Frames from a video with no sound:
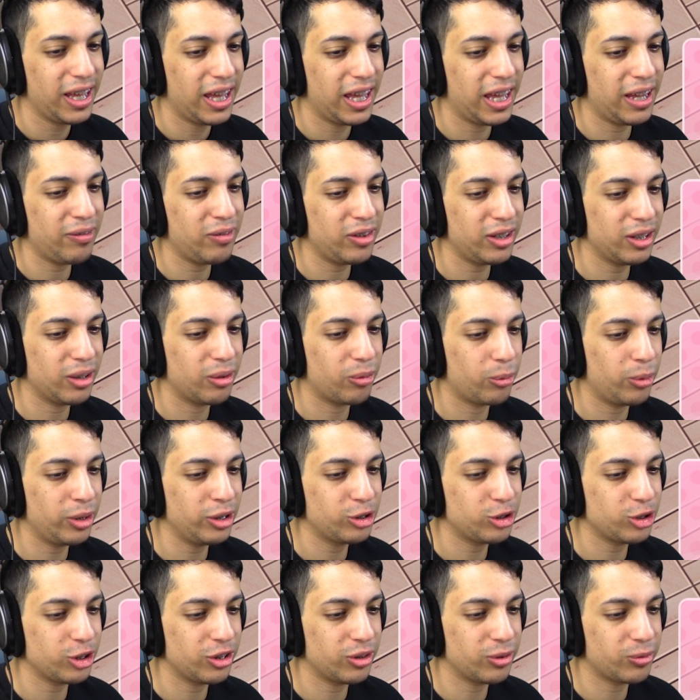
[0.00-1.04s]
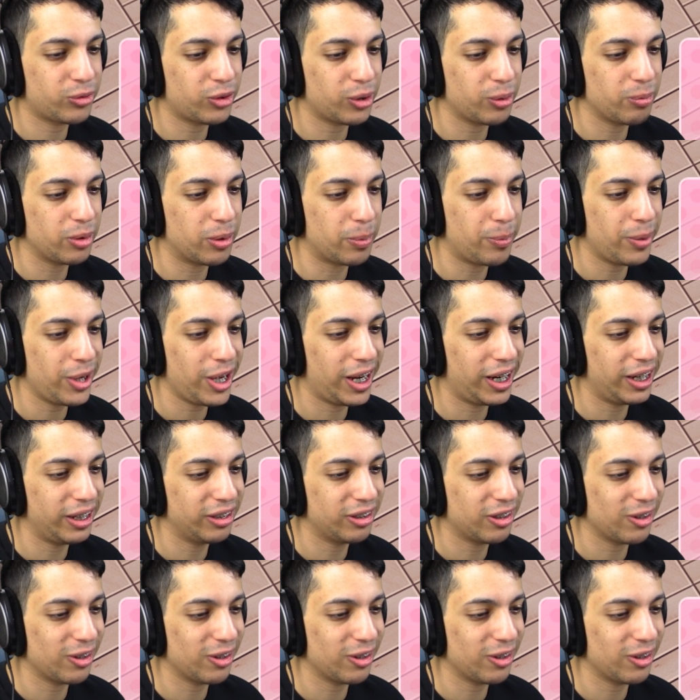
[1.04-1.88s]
Even winching from the pain,